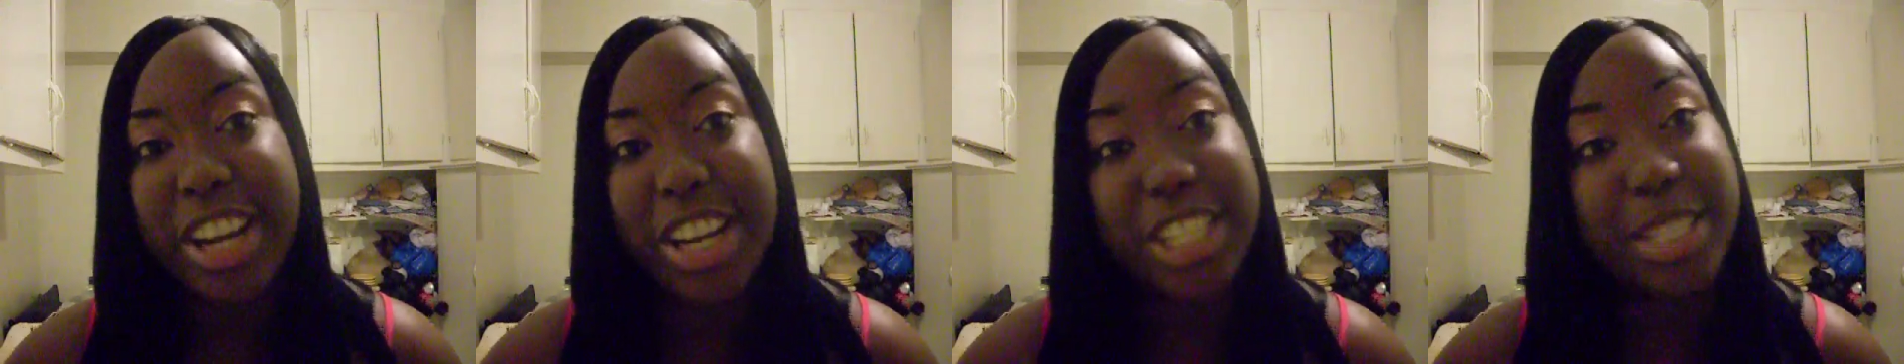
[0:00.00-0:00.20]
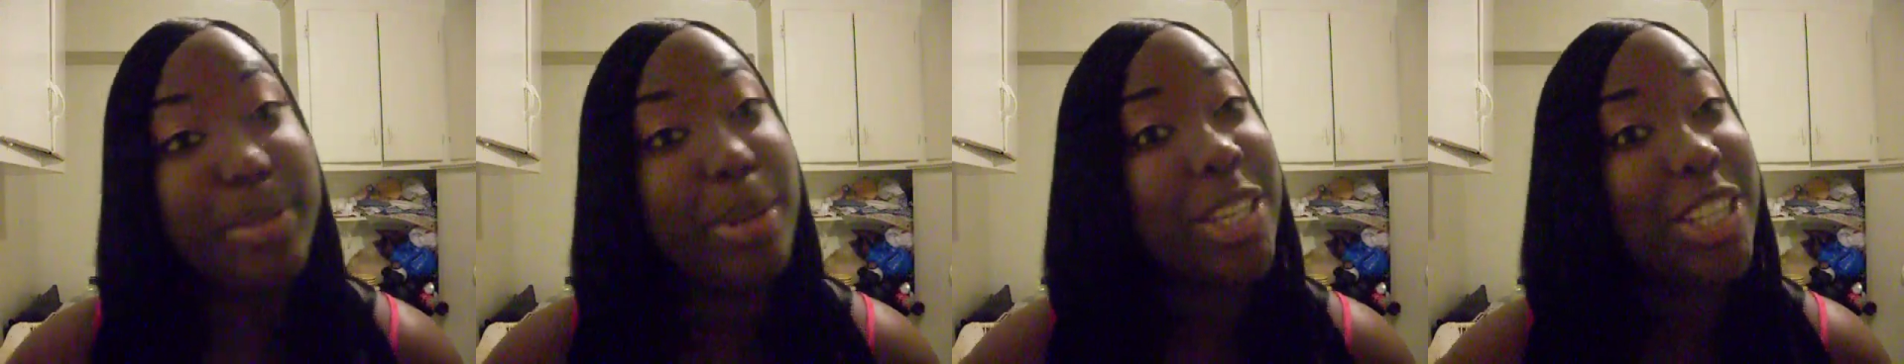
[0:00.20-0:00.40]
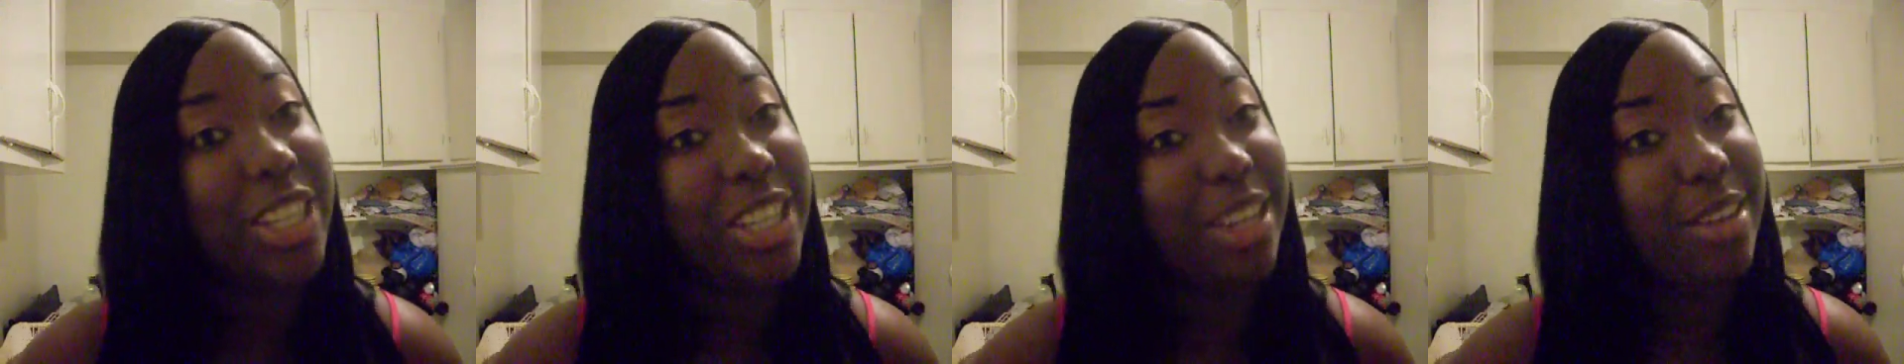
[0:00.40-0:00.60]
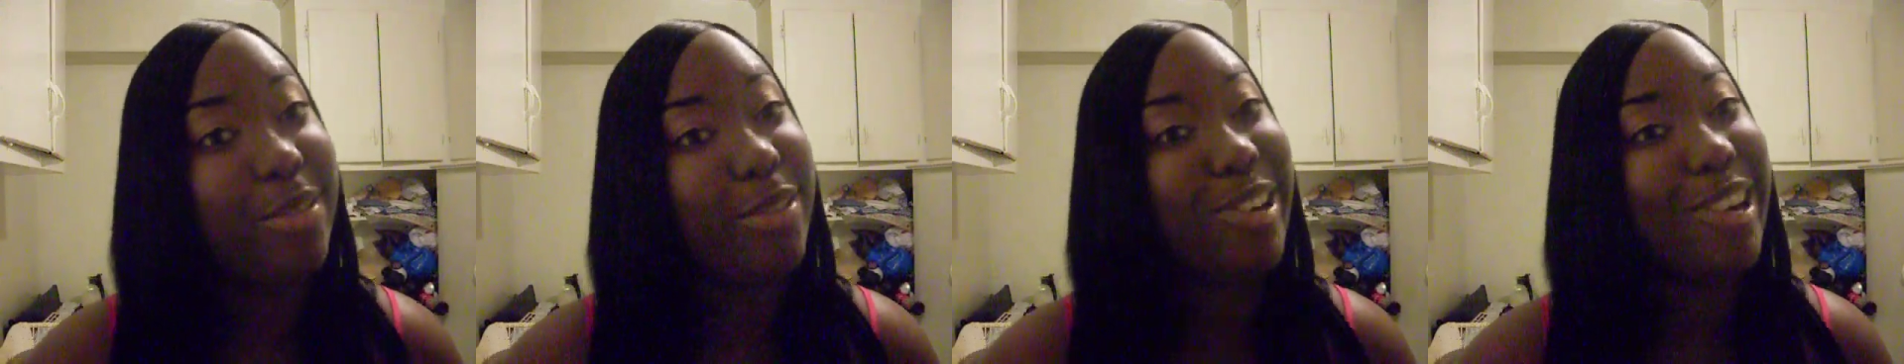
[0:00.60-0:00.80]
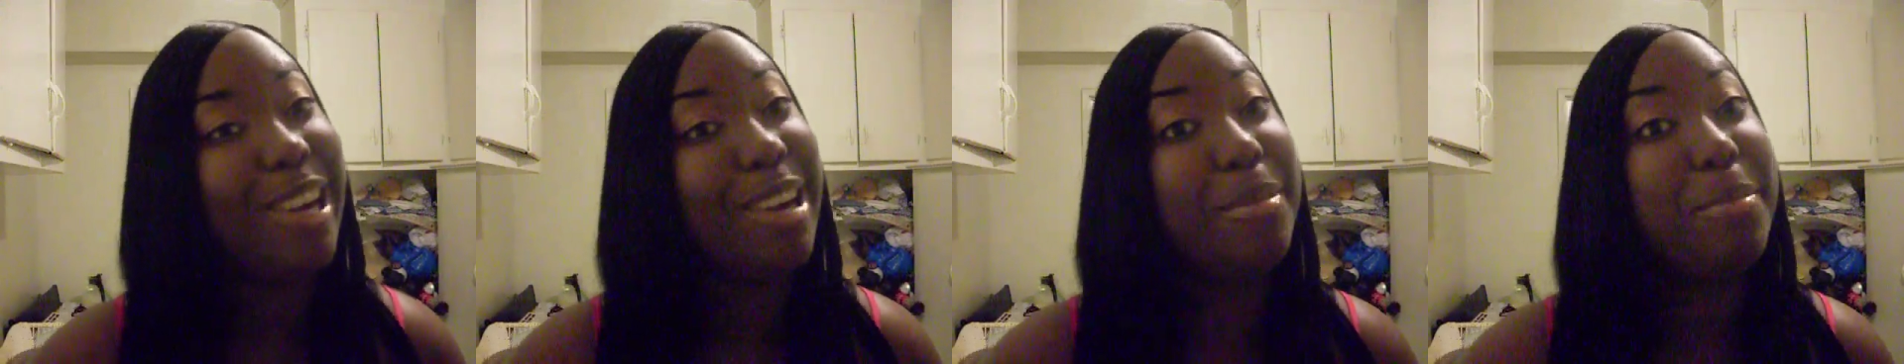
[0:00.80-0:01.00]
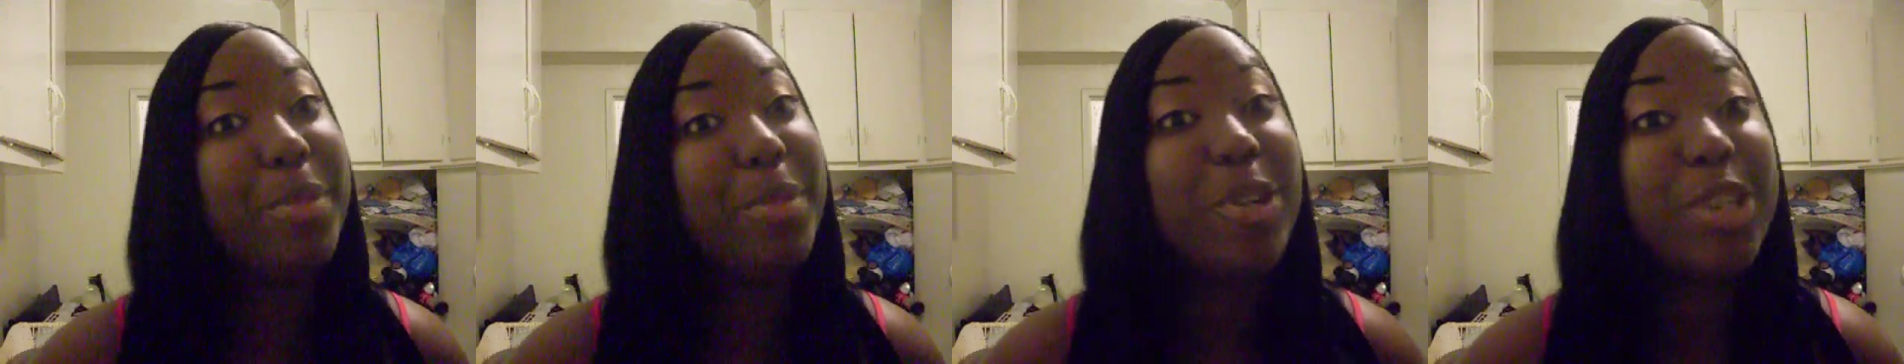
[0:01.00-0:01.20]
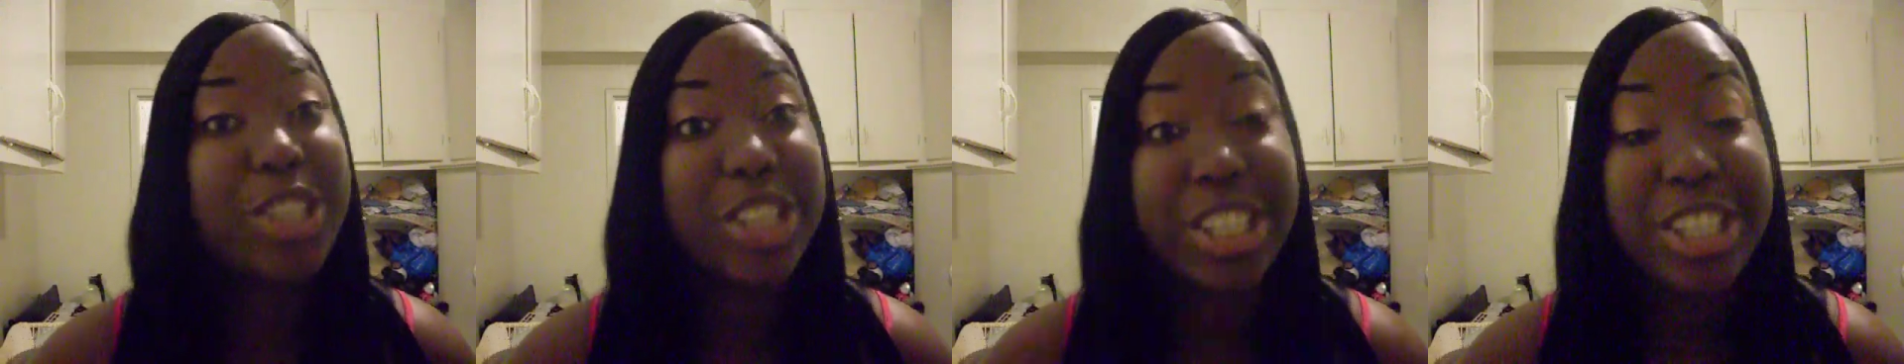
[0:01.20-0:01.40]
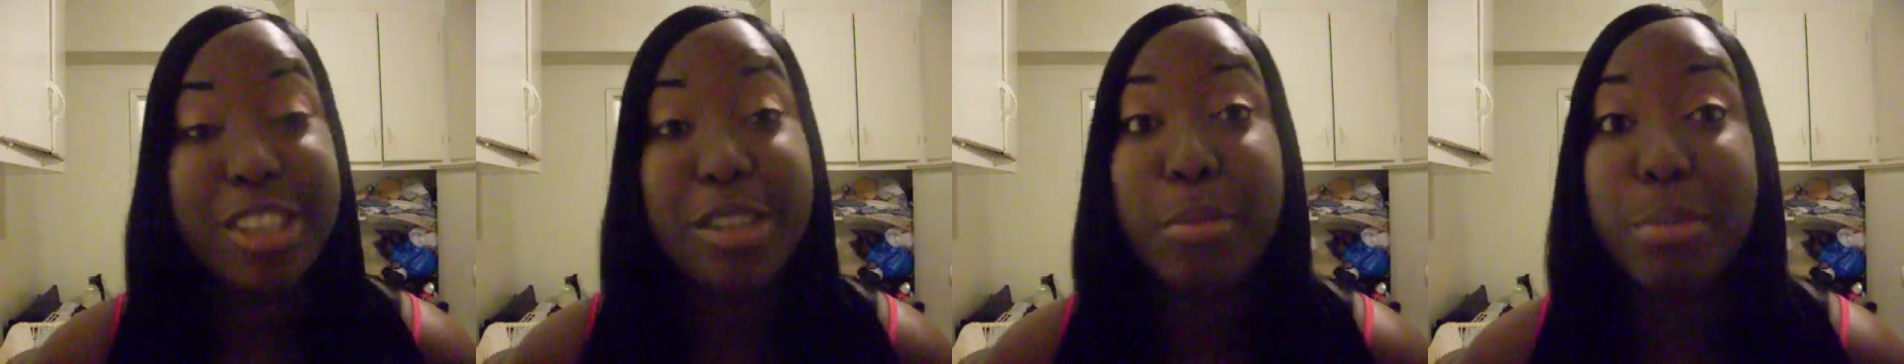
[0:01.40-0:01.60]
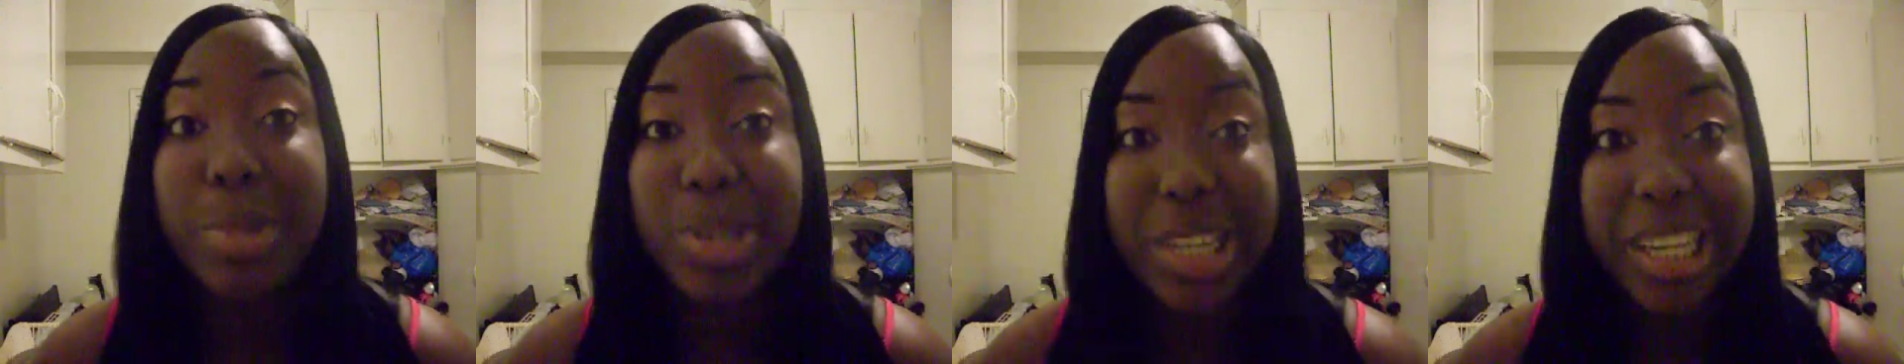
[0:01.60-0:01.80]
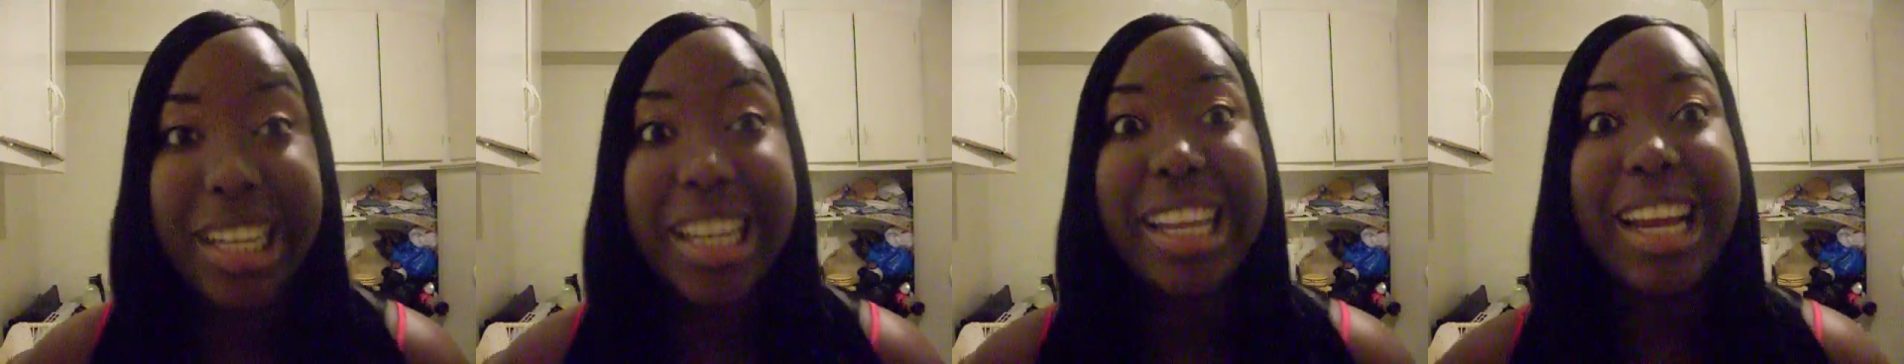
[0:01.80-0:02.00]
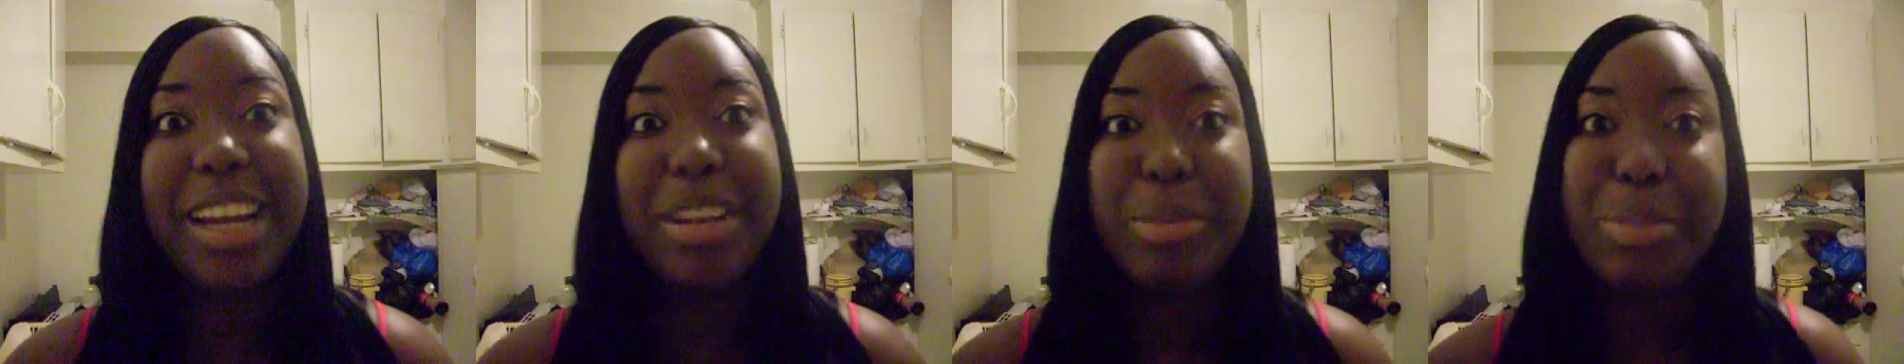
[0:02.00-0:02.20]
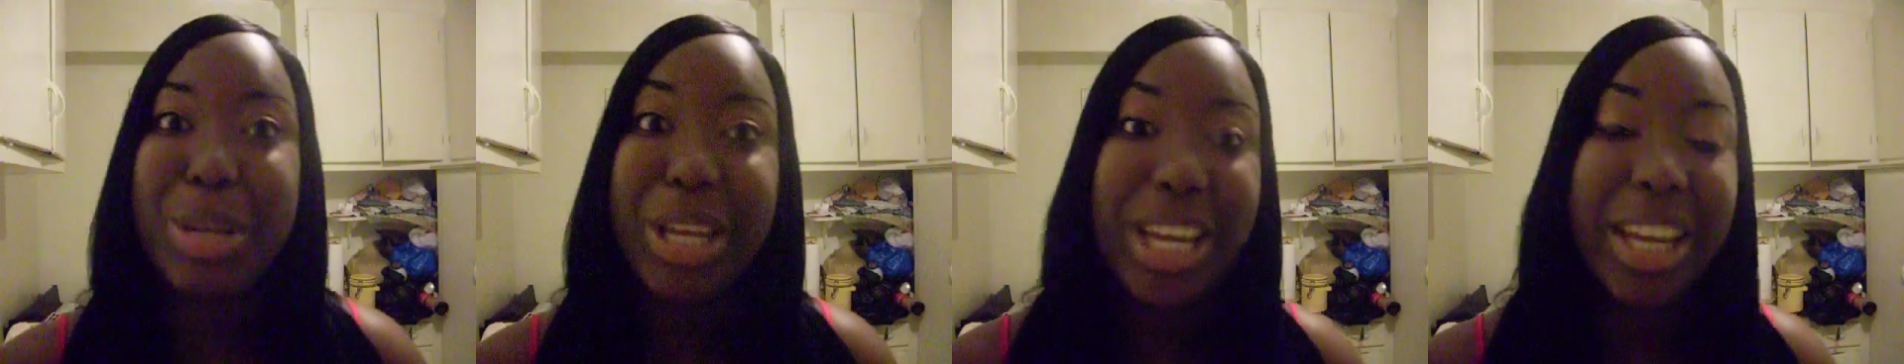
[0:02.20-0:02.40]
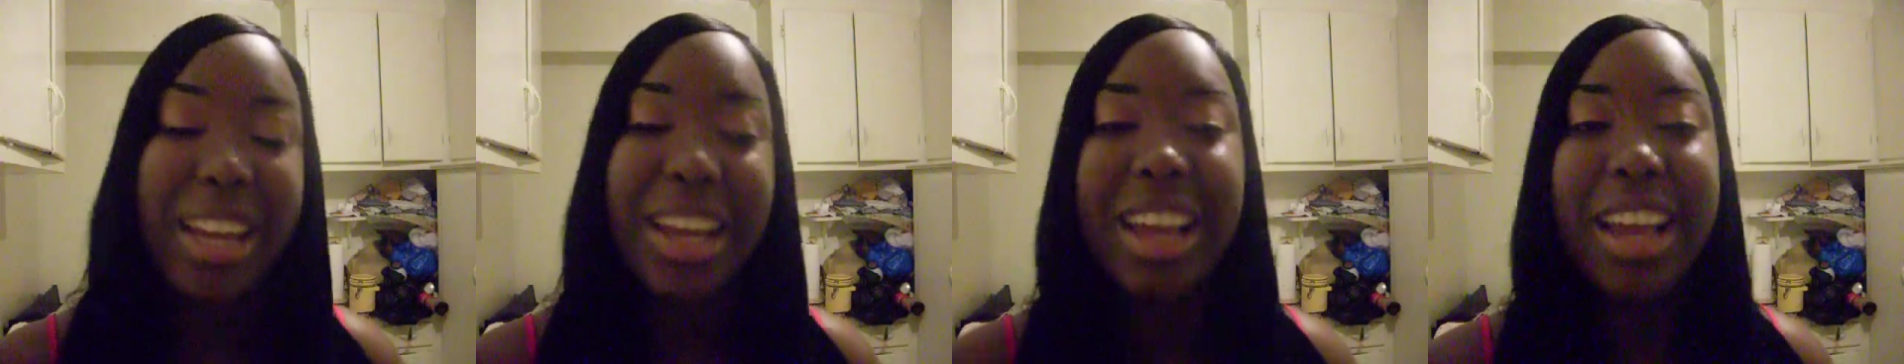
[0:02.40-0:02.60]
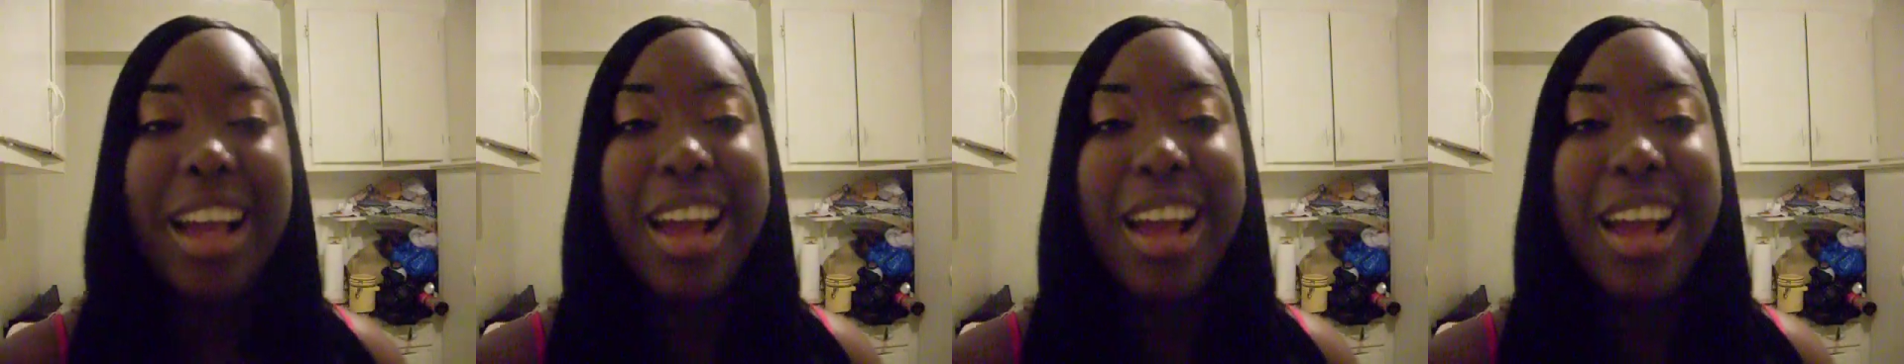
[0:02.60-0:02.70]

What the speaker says: especially for an emotional ball like me.